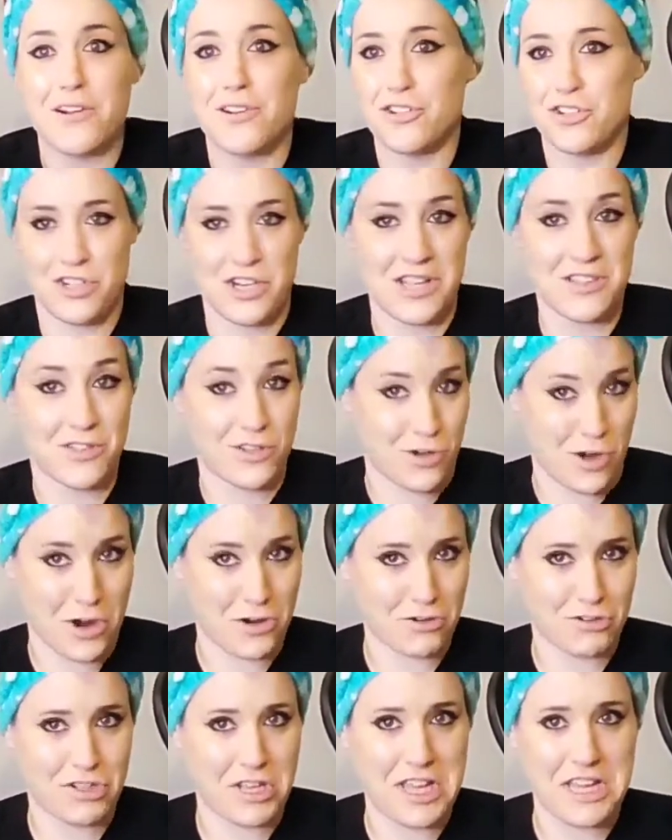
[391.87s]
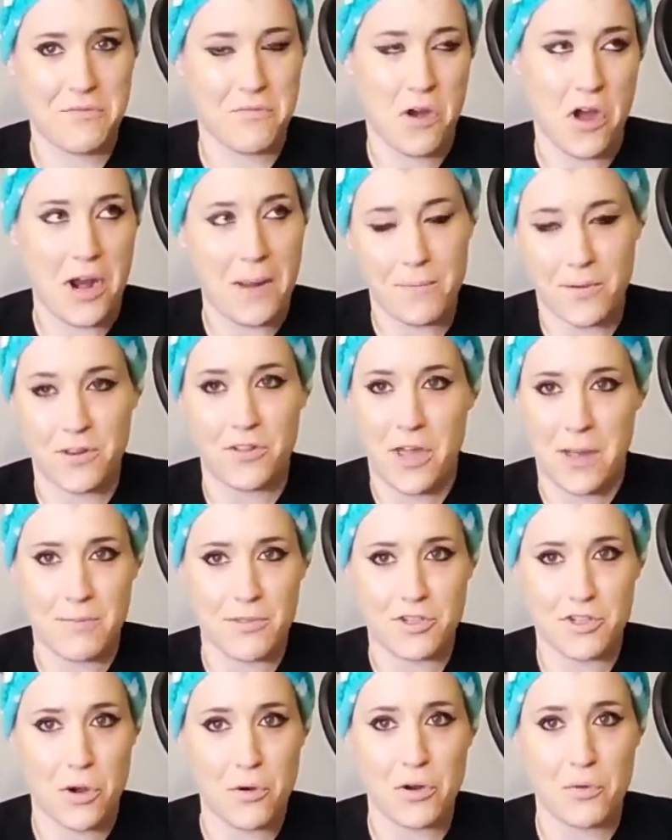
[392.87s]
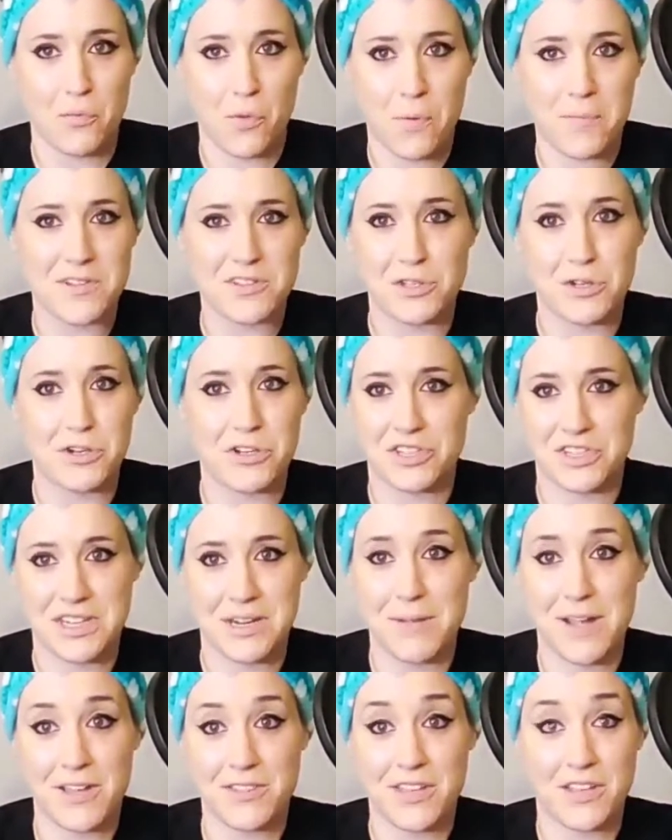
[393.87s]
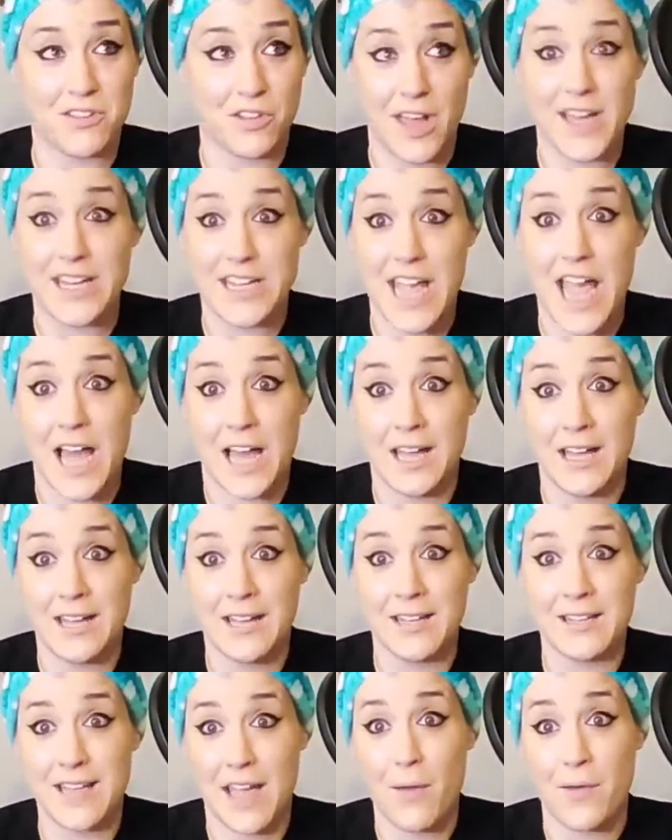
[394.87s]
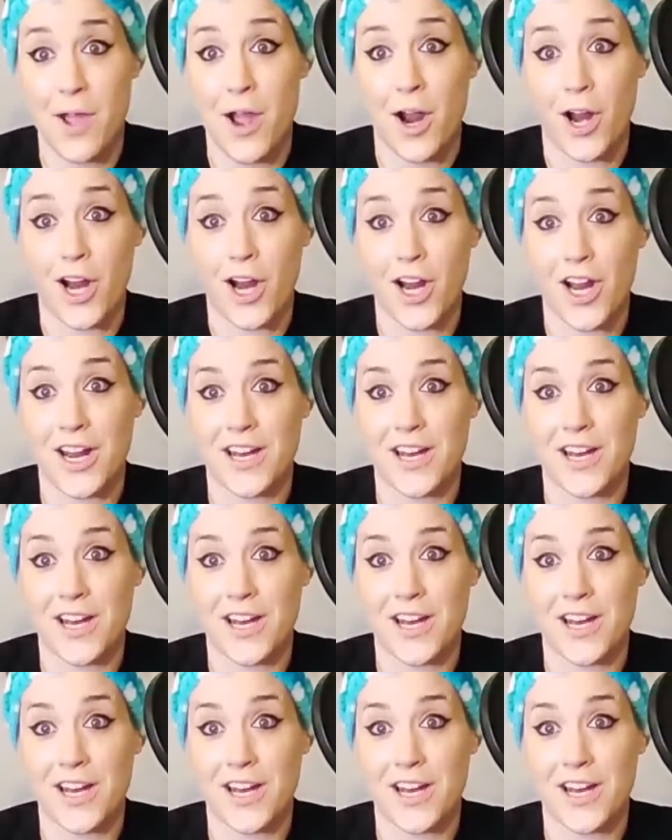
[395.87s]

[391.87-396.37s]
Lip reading: and the daughter's like, what, I'm the token woman, so you're gonna stick me out there? And they're like, yeah we are.